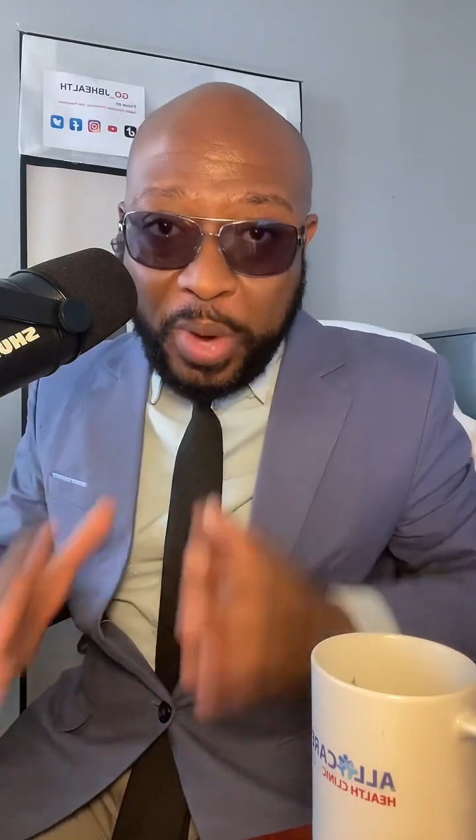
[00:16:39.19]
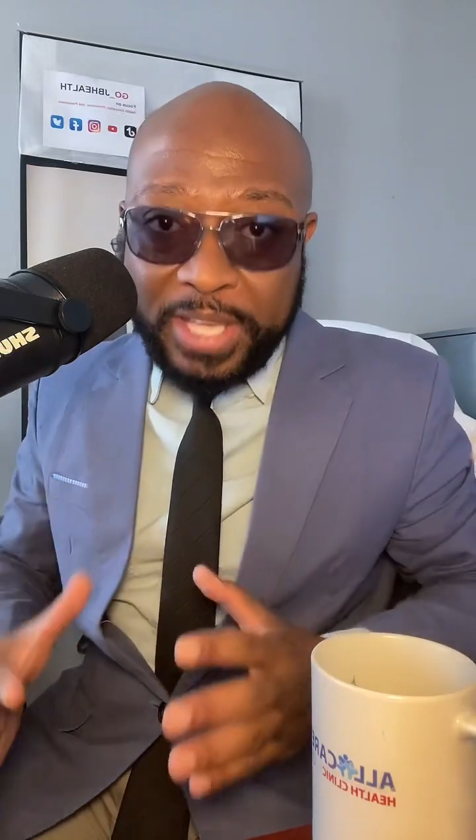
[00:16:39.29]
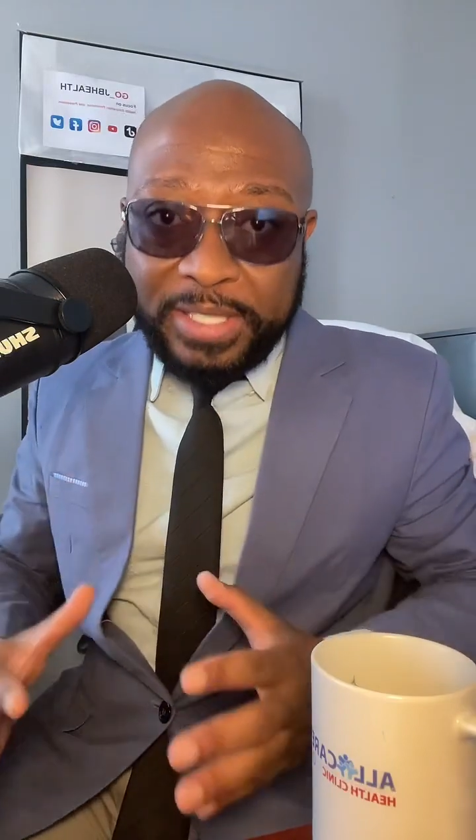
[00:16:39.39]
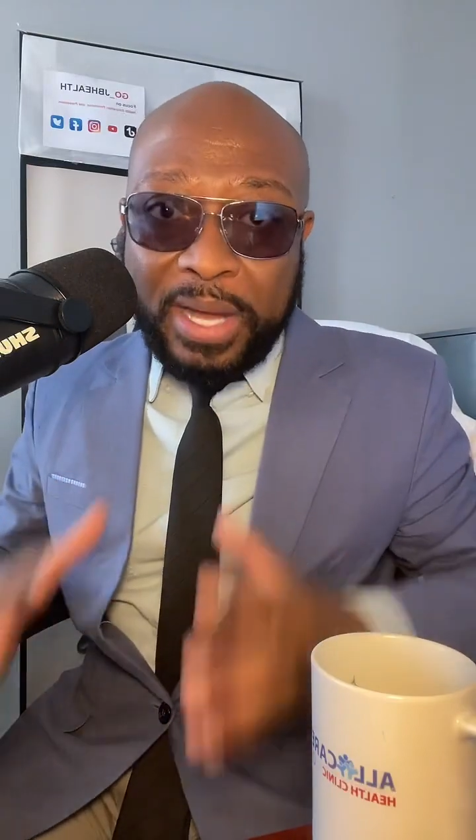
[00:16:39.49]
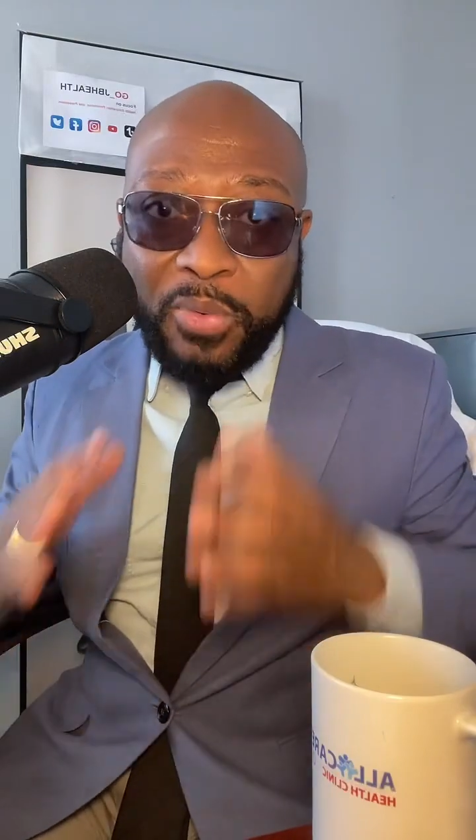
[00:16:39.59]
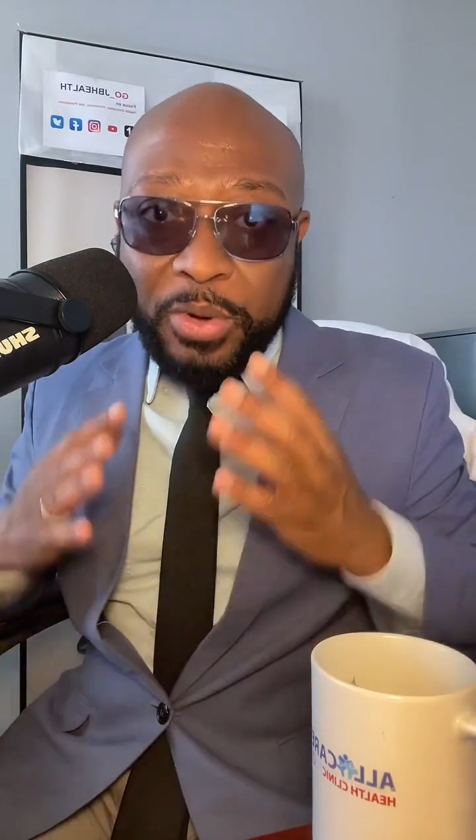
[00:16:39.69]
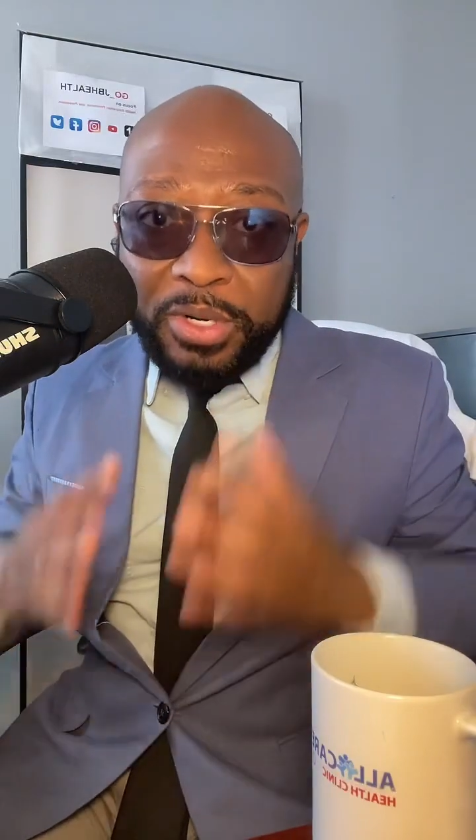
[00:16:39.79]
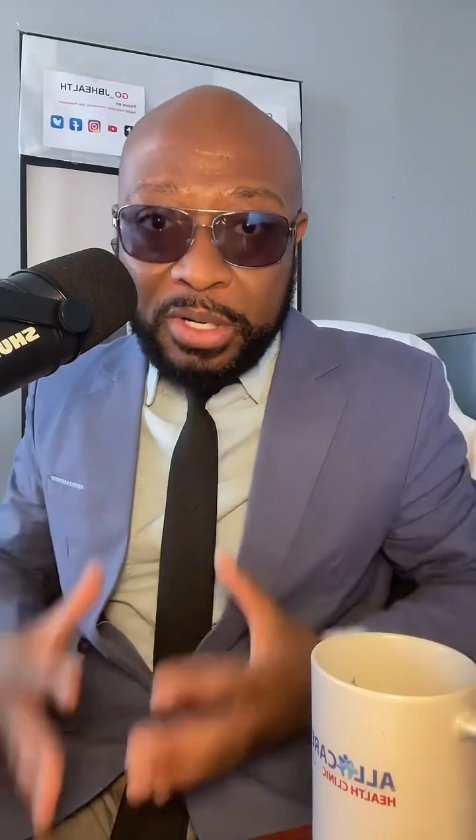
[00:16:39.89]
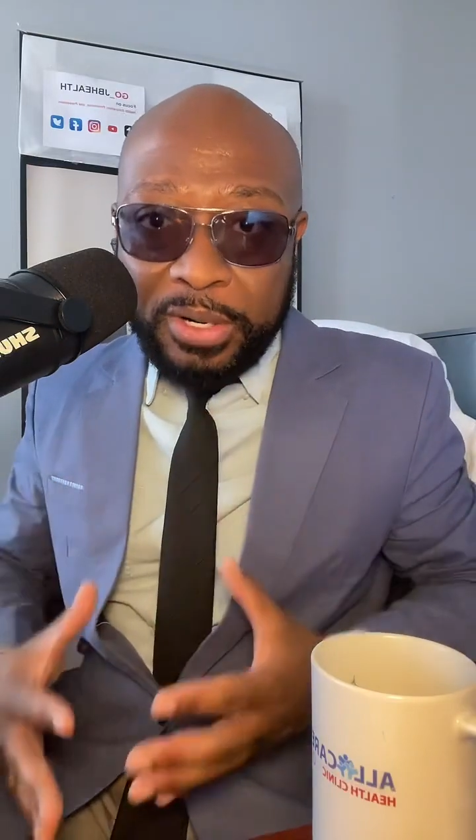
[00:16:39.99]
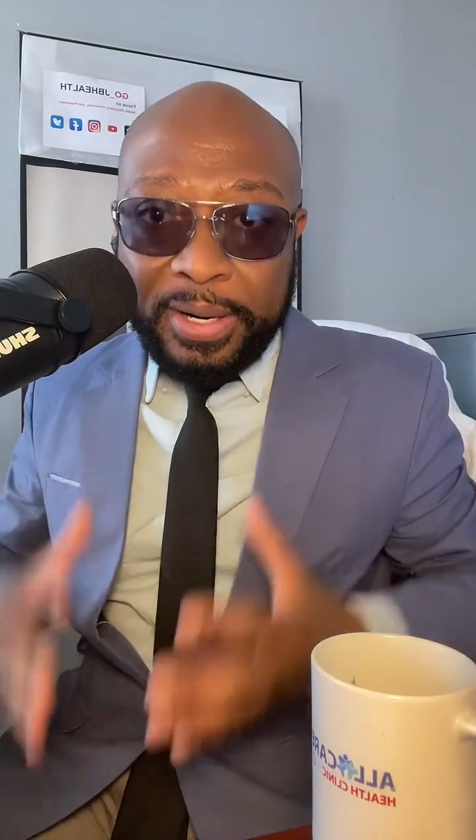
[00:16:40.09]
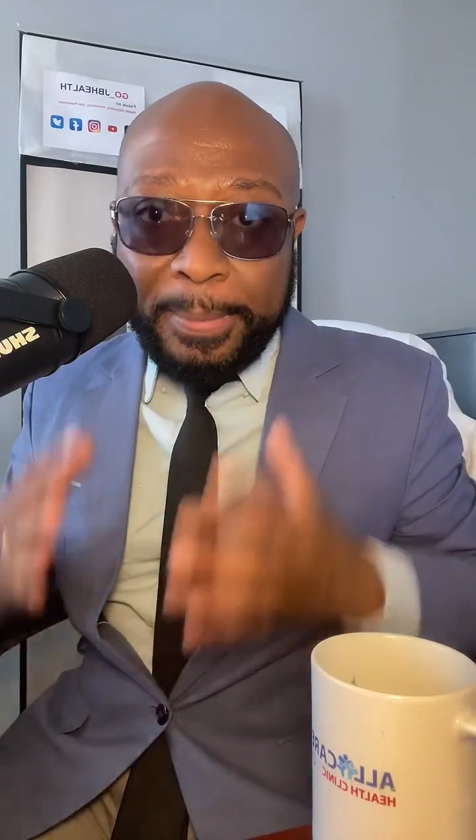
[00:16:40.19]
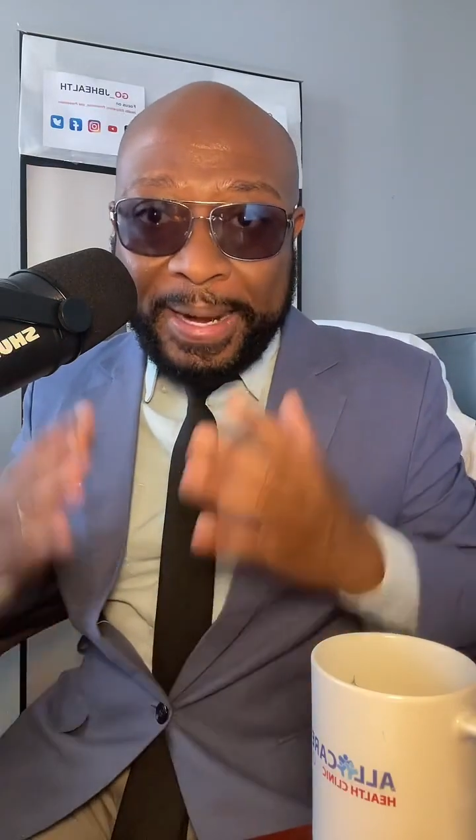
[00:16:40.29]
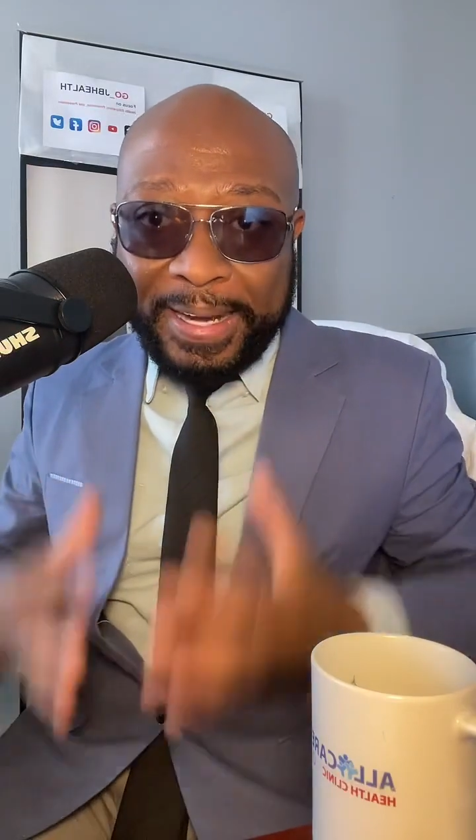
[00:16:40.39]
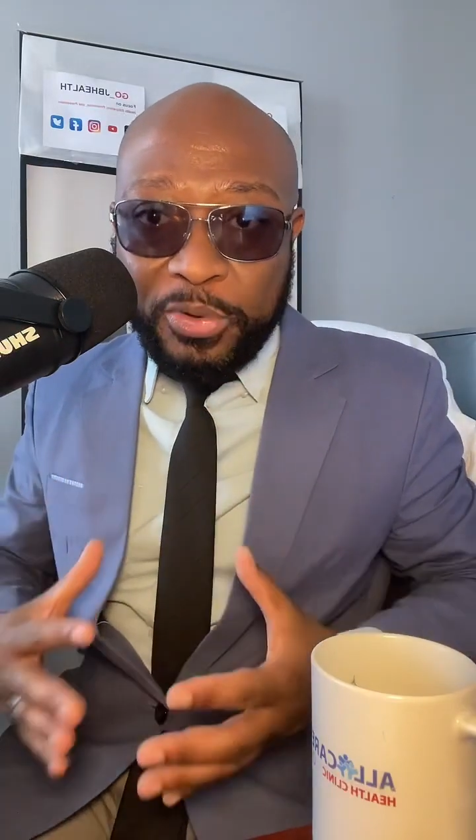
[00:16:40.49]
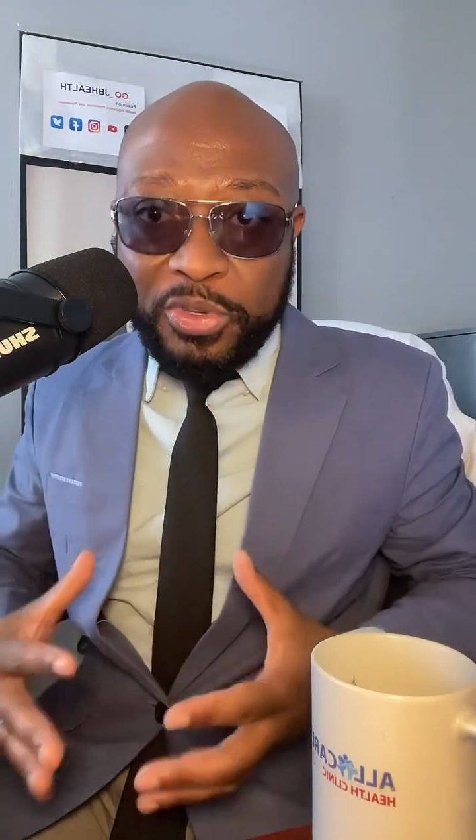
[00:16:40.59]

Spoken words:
ways that we could learn our body.